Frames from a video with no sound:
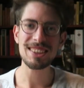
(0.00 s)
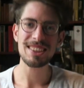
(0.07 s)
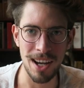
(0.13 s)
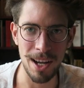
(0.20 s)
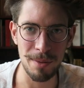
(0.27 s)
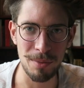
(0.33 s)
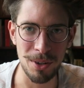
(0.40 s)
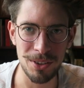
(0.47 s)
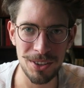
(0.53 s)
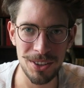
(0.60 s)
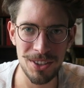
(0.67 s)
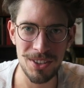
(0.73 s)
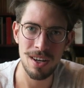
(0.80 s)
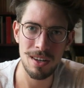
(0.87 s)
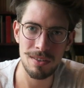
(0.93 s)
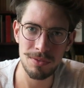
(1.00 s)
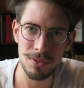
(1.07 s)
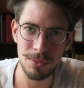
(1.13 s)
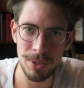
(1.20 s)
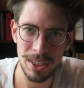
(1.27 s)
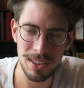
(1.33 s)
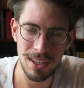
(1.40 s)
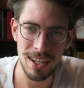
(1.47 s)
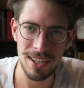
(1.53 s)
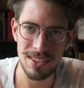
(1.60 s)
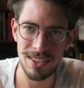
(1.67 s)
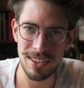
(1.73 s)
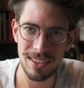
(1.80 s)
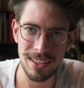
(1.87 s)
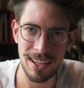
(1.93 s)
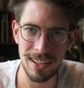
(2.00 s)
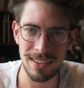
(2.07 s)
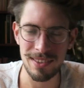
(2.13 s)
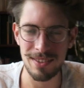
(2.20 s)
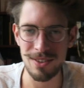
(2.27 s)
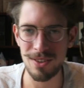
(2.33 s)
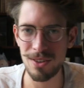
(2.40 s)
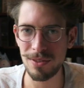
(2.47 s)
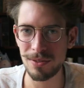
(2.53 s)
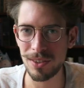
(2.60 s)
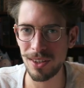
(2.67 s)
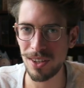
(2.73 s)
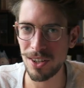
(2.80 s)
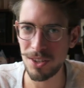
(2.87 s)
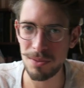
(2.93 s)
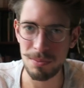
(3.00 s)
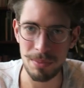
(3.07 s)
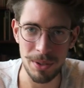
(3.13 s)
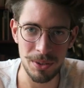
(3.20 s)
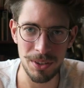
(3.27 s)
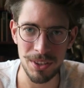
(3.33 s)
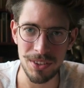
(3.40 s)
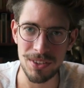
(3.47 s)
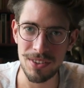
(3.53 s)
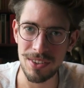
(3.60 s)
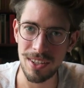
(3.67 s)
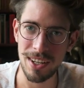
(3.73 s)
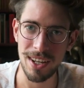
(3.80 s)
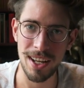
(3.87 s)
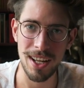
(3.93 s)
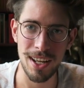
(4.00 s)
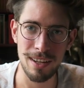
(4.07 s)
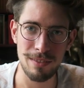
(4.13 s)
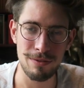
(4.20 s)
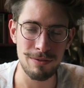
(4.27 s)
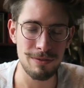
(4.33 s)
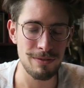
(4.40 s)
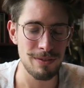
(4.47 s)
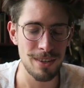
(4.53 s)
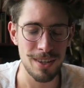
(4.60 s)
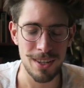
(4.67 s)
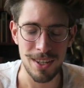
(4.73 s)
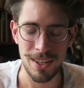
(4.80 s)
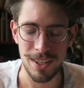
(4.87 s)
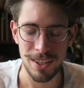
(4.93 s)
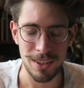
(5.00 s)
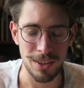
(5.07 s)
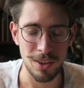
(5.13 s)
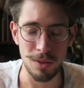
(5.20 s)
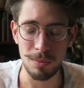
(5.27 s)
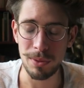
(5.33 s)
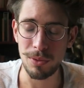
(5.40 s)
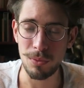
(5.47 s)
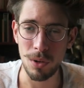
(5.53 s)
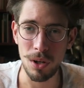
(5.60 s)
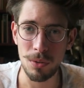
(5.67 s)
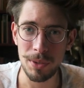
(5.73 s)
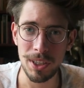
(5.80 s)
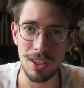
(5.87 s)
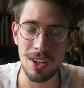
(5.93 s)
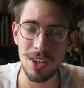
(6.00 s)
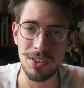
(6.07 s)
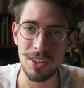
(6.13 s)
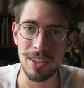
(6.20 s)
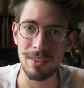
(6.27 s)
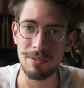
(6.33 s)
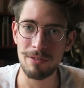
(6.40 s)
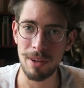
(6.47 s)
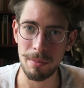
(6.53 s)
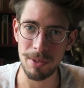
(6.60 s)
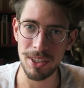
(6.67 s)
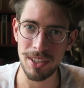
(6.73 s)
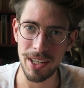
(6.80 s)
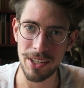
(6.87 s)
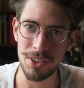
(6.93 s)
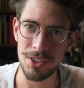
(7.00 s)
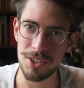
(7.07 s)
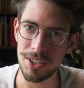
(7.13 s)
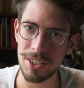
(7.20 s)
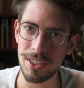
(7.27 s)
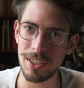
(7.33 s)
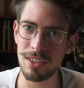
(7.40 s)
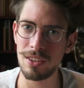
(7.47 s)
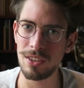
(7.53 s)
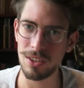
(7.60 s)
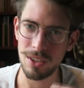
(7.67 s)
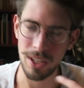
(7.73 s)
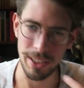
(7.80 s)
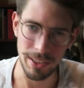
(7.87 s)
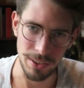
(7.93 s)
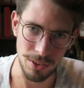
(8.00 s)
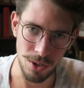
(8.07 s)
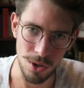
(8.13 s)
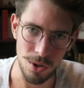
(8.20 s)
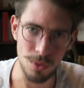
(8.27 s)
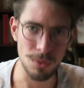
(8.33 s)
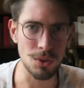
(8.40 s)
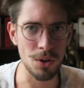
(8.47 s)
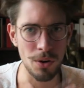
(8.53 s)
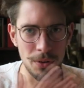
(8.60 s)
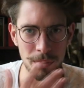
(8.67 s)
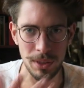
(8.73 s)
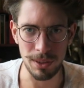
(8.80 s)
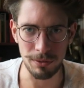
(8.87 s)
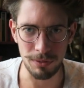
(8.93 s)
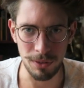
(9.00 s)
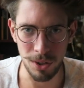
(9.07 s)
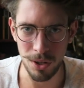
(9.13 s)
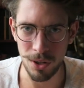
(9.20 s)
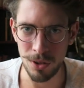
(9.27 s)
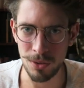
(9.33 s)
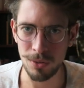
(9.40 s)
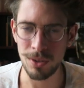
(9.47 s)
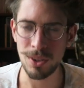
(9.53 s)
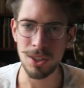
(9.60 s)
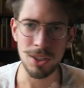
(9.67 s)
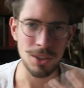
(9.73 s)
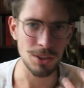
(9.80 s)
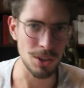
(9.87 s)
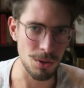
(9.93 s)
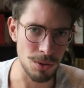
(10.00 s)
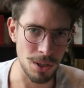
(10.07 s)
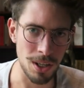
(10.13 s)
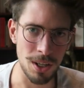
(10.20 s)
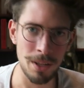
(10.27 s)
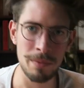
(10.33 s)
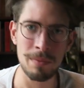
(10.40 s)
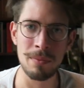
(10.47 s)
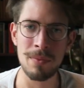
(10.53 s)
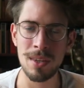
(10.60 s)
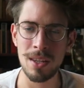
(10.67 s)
Hi brothers. After realizing that over the last period I've been wallowing a lot in feminine energy, letting go, going with the flow, yoga,